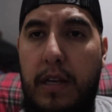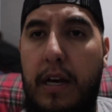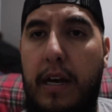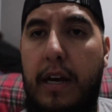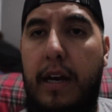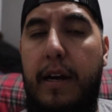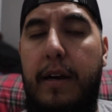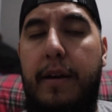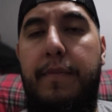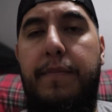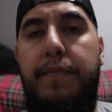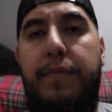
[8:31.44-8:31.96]

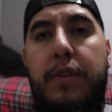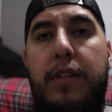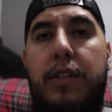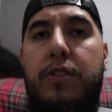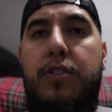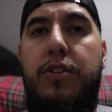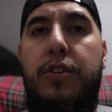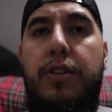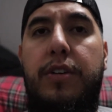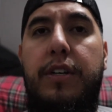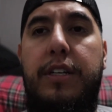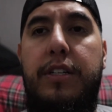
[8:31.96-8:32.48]
Um, can
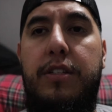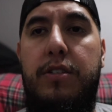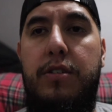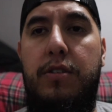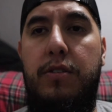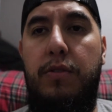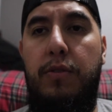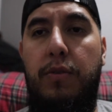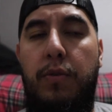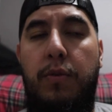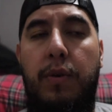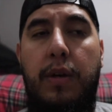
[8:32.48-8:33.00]
turn
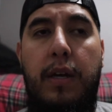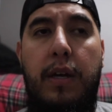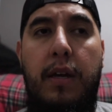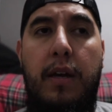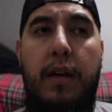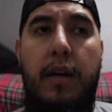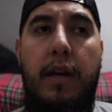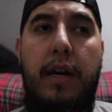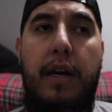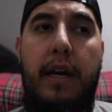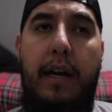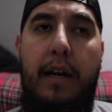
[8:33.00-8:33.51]
into
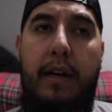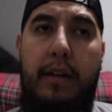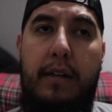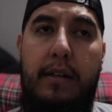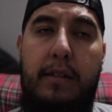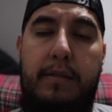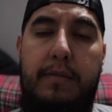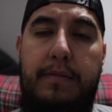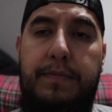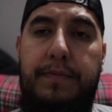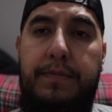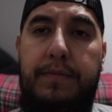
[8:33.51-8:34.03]

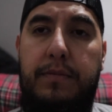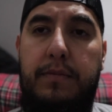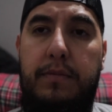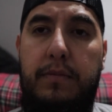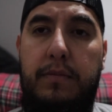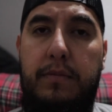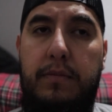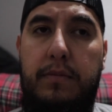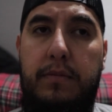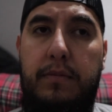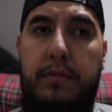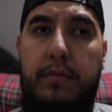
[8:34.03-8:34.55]
um,
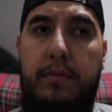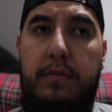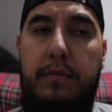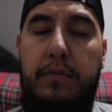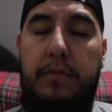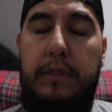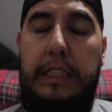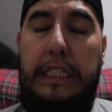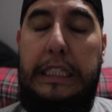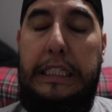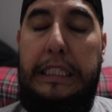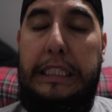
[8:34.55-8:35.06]

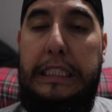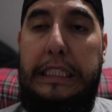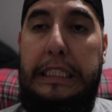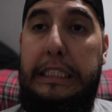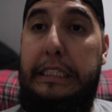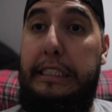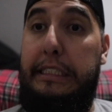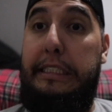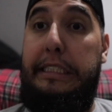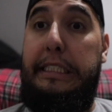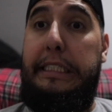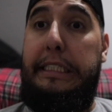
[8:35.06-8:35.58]

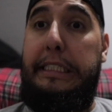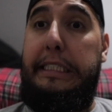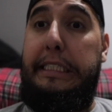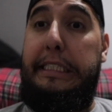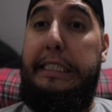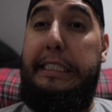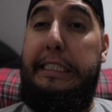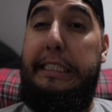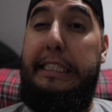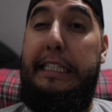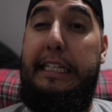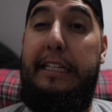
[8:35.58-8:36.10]

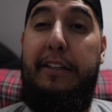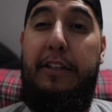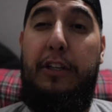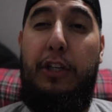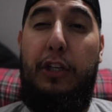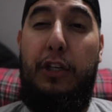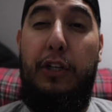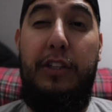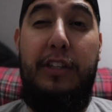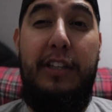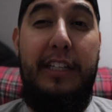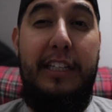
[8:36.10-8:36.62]
uh, like
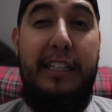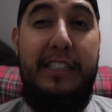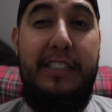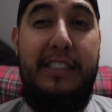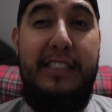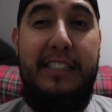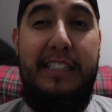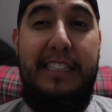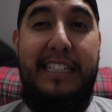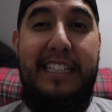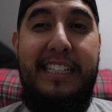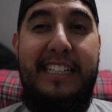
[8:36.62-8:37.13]
good
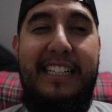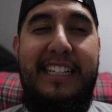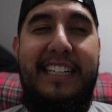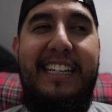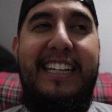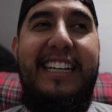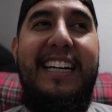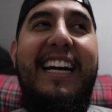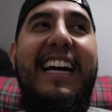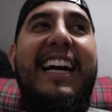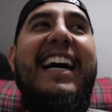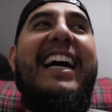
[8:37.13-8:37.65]
things
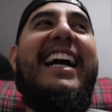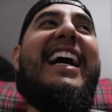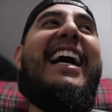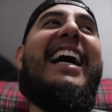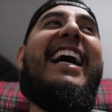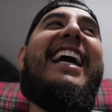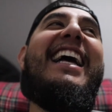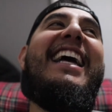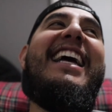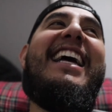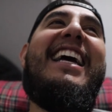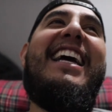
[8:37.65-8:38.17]

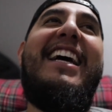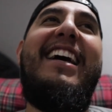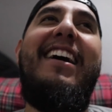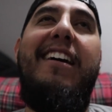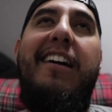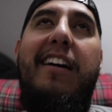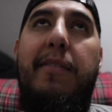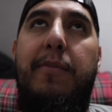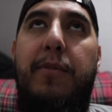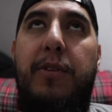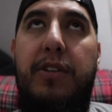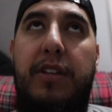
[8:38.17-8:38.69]

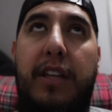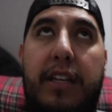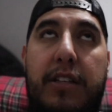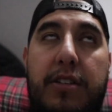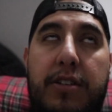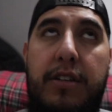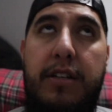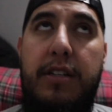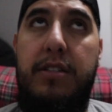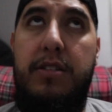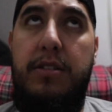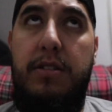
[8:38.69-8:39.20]
um, or they
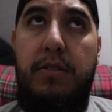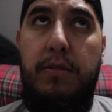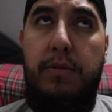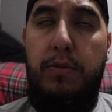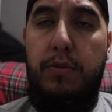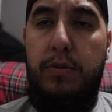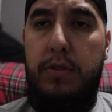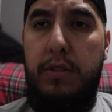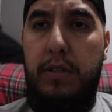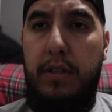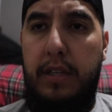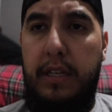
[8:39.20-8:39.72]
turn
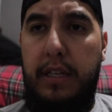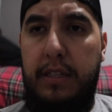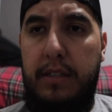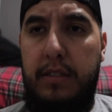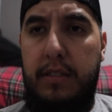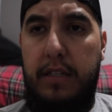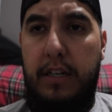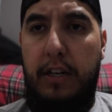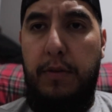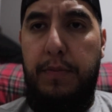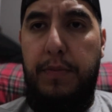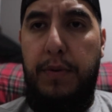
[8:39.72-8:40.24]
into to things
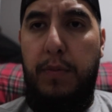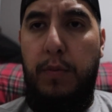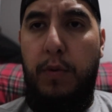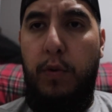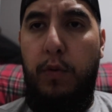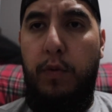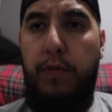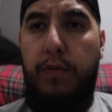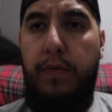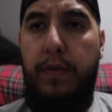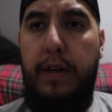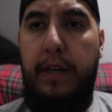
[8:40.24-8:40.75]
to help you
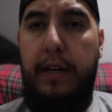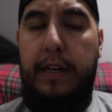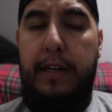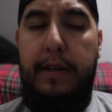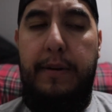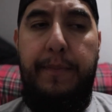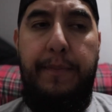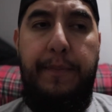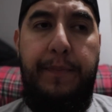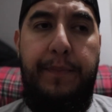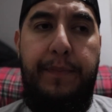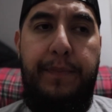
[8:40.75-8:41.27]
move,
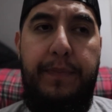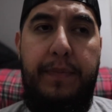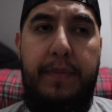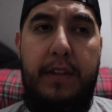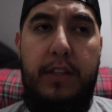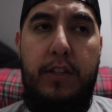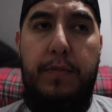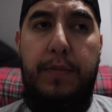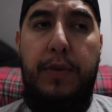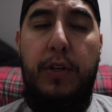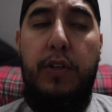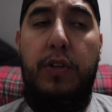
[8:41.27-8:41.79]
um,
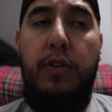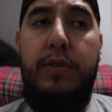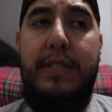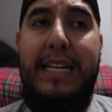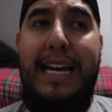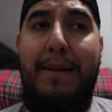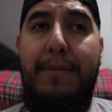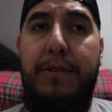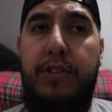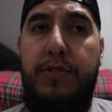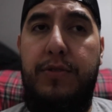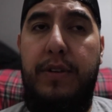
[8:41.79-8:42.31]
to build those
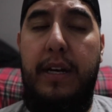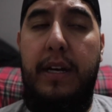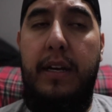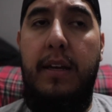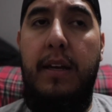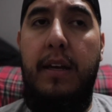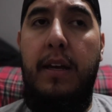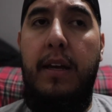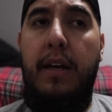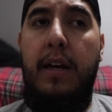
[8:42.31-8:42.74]
habits, right?